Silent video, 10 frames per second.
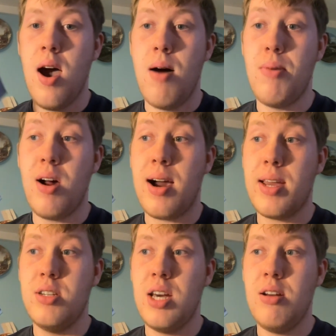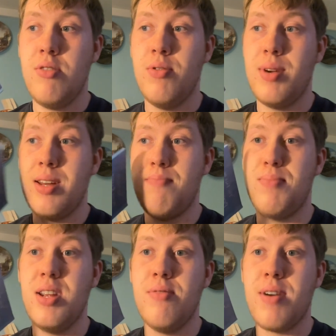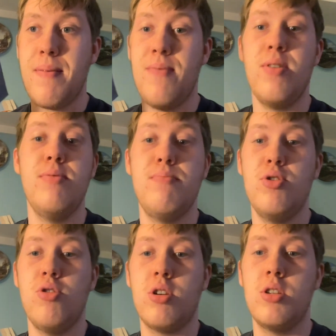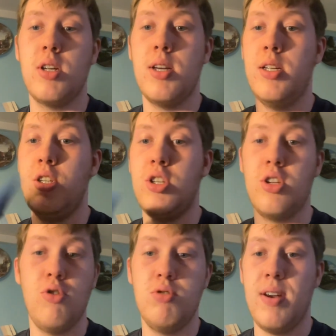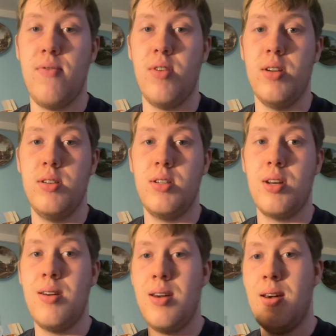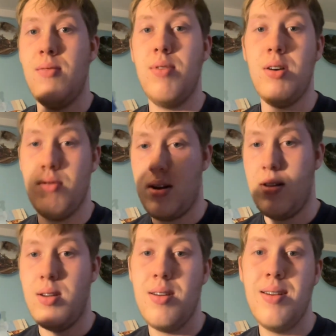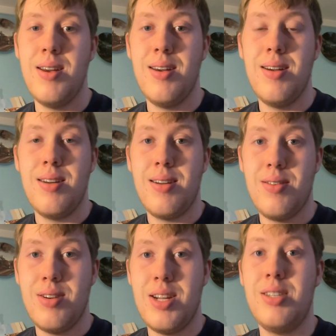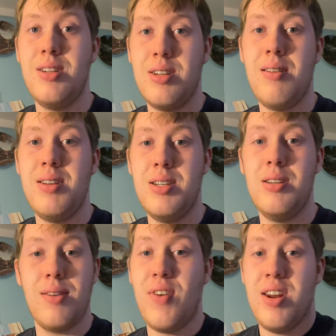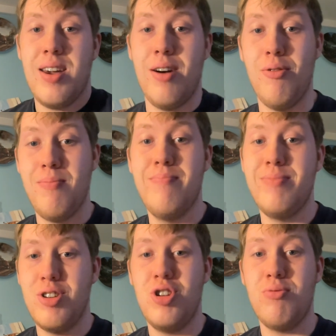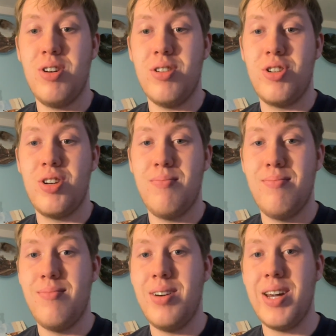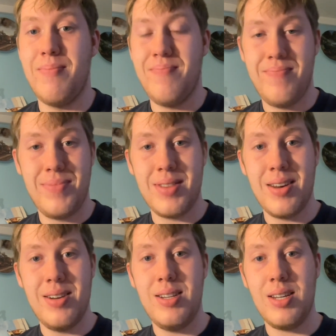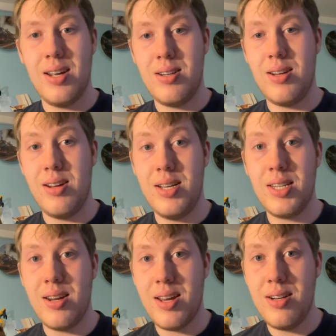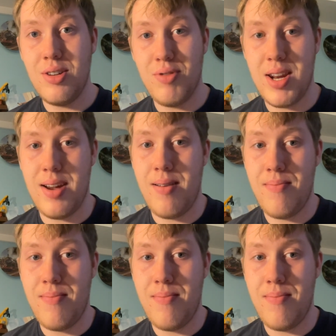but I can tell you, Peter Rabbit from the books is so different. Well, this is a video you should watch. Why? Let's get into it then.